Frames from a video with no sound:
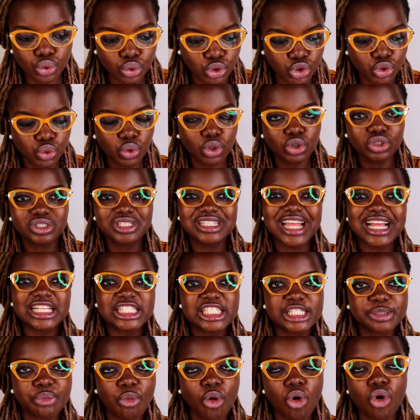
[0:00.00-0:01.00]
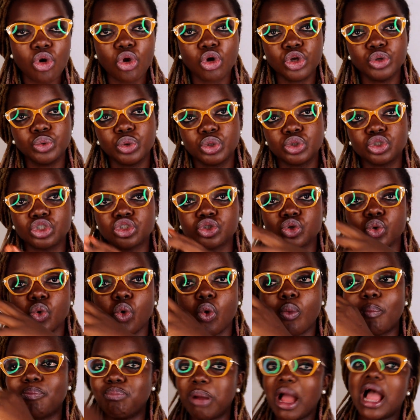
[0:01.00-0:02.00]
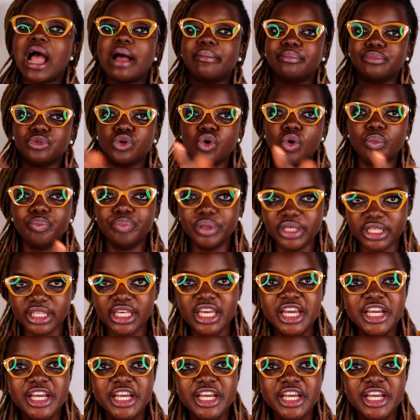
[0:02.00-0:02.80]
Do you want to start small, or you want to just go bam, go big?